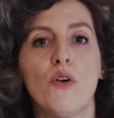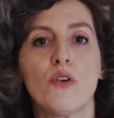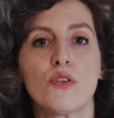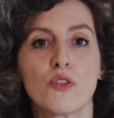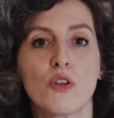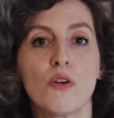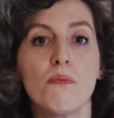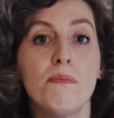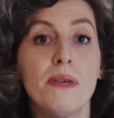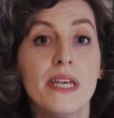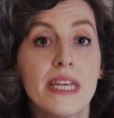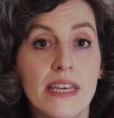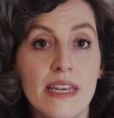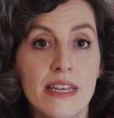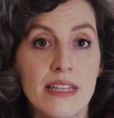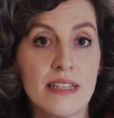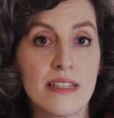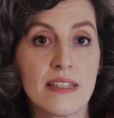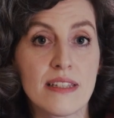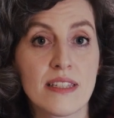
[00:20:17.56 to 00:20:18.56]
also
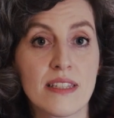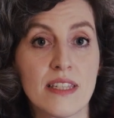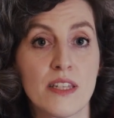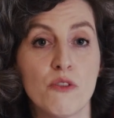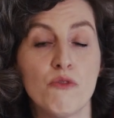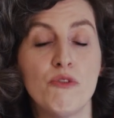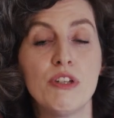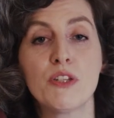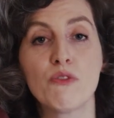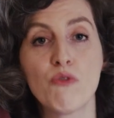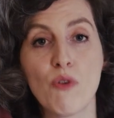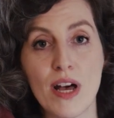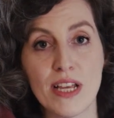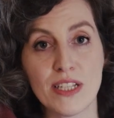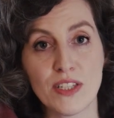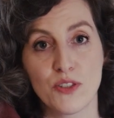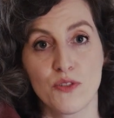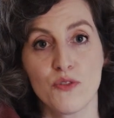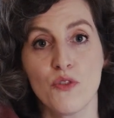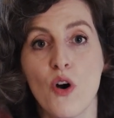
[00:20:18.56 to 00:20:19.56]
begins with
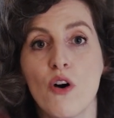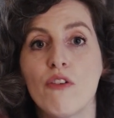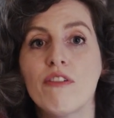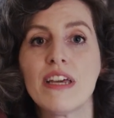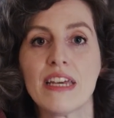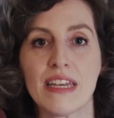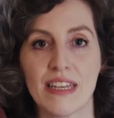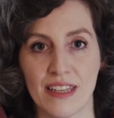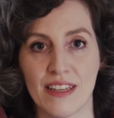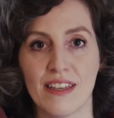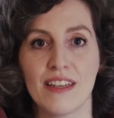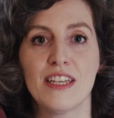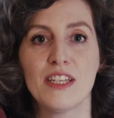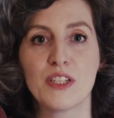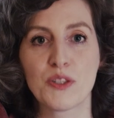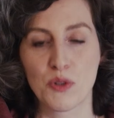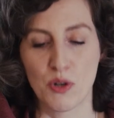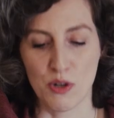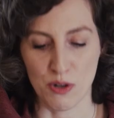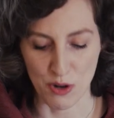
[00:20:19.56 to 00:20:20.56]
one's knowing
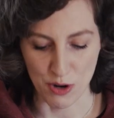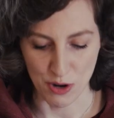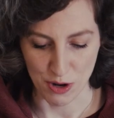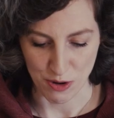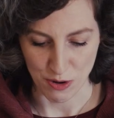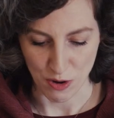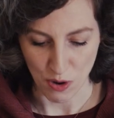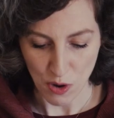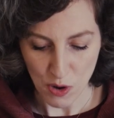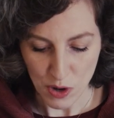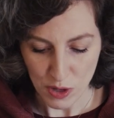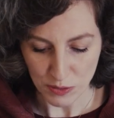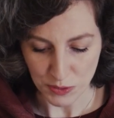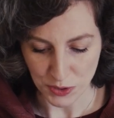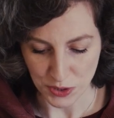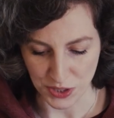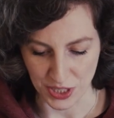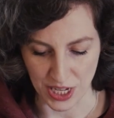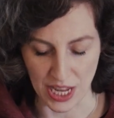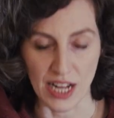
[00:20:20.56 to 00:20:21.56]
his or her own
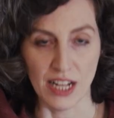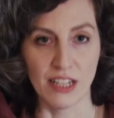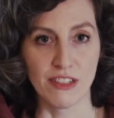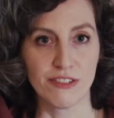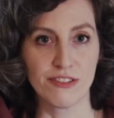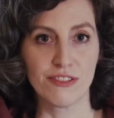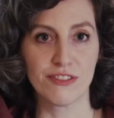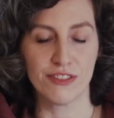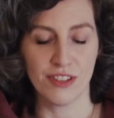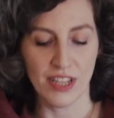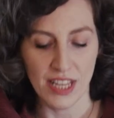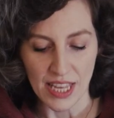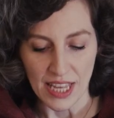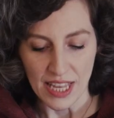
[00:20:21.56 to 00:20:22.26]
self.